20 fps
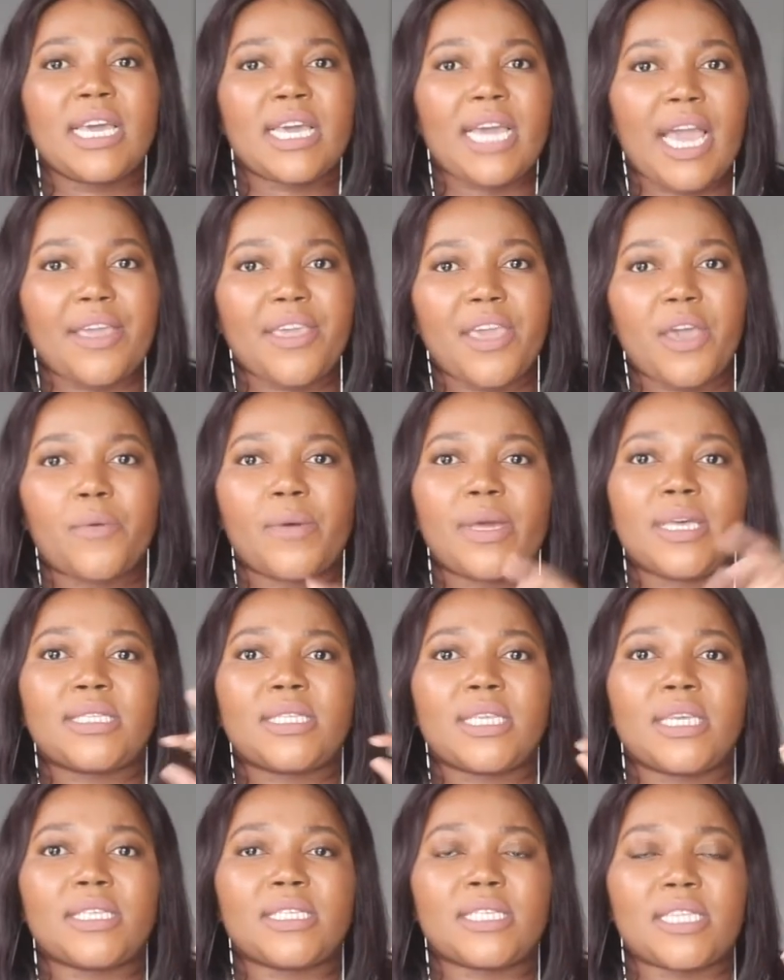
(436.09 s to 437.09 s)
Kanye
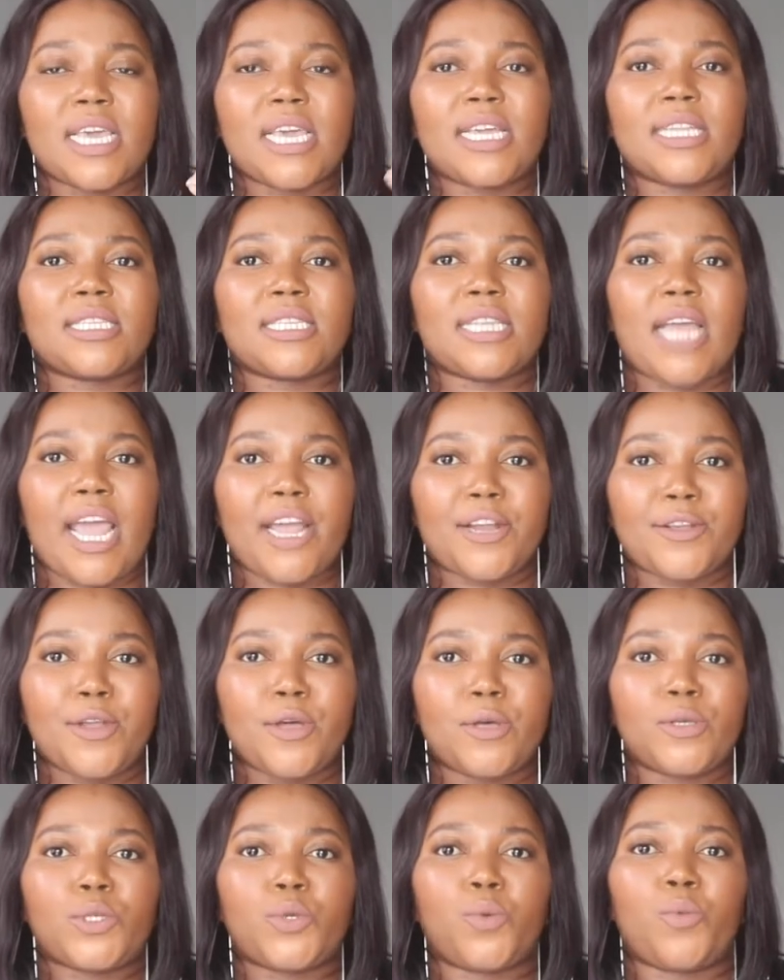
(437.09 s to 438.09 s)
West is then
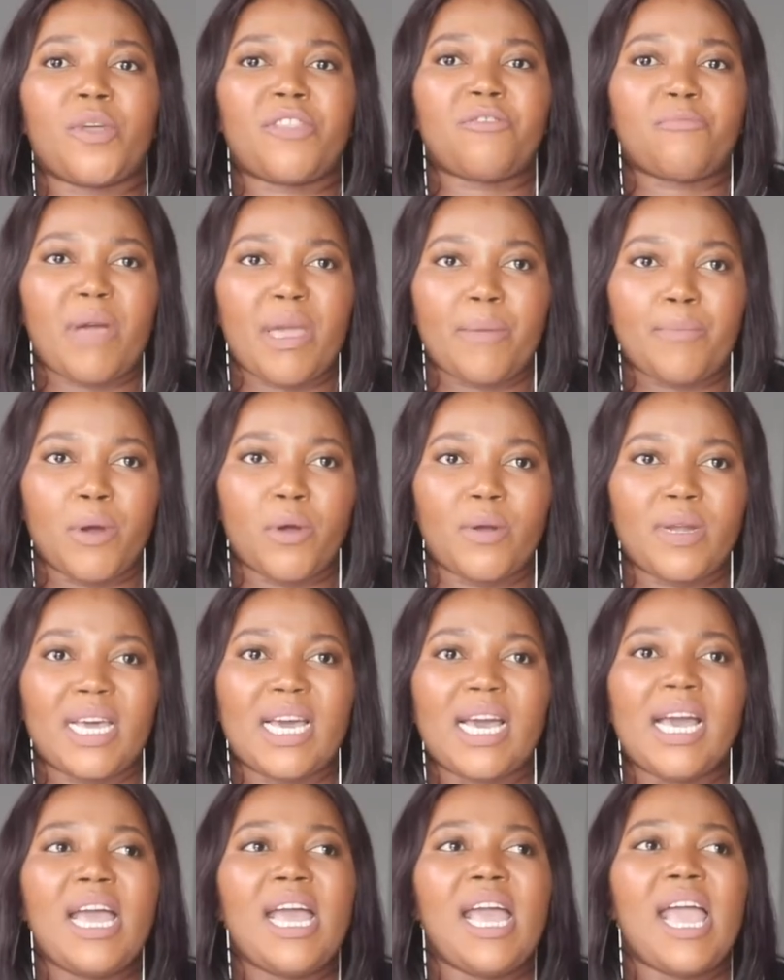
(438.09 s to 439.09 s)
diagnosed with
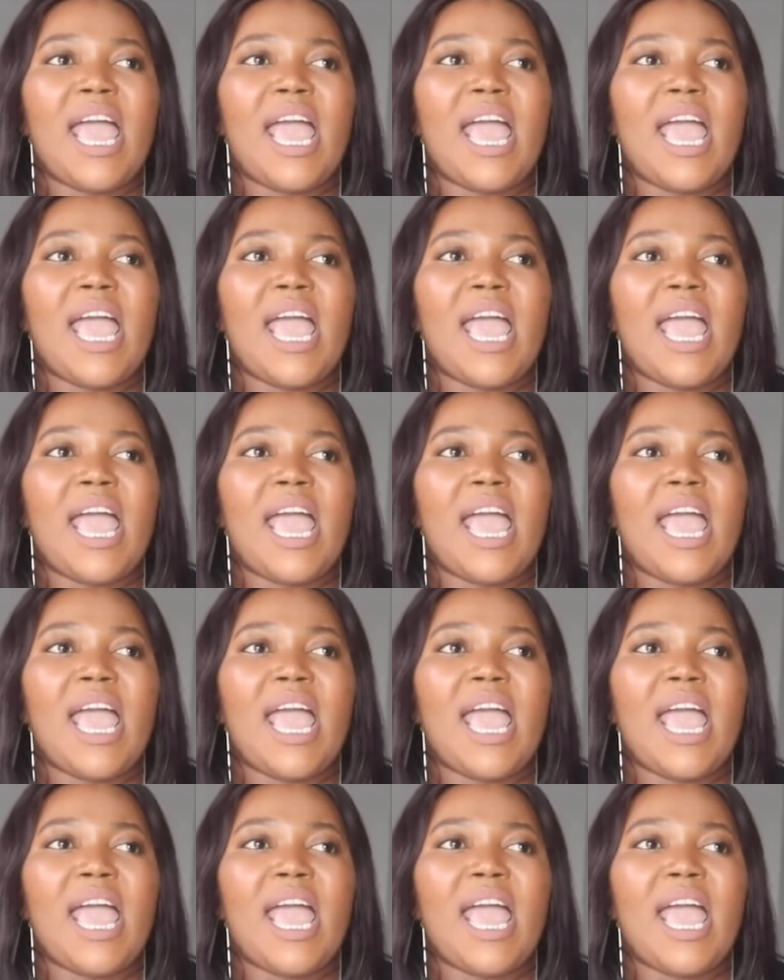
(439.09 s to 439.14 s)
bipolar,